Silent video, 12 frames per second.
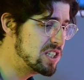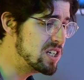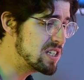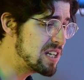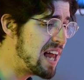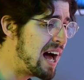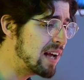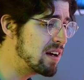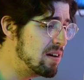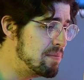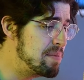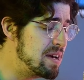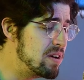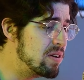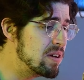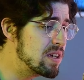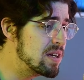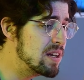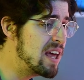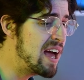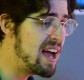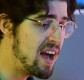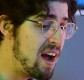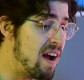just like a
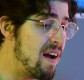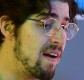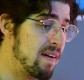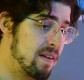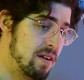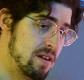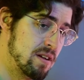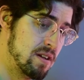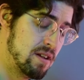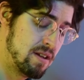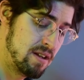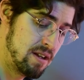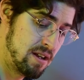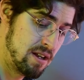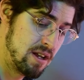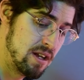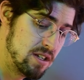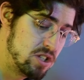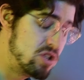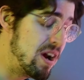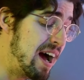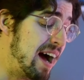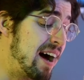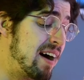billionaire,
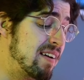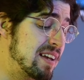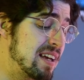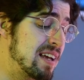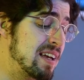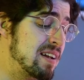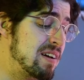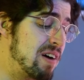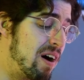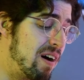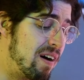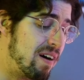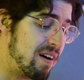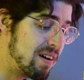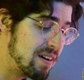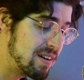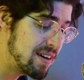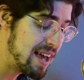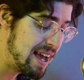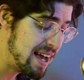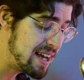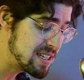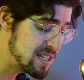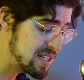drowning her heart
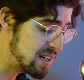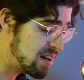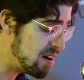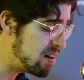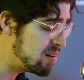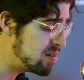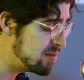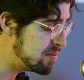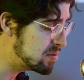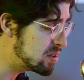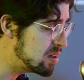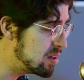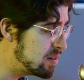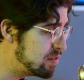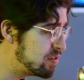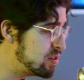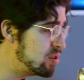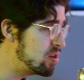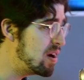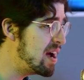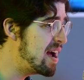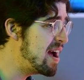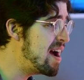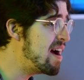as it comes up for
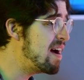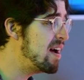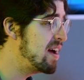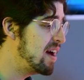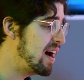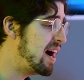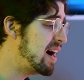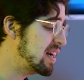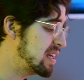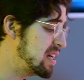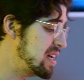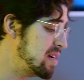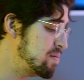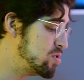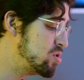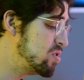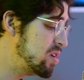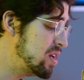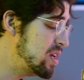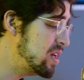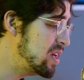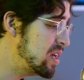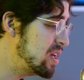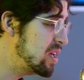air. I keep
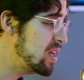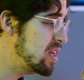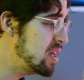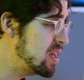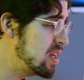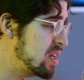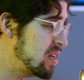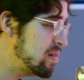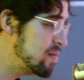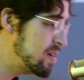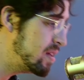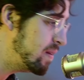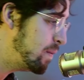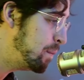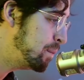dreaming.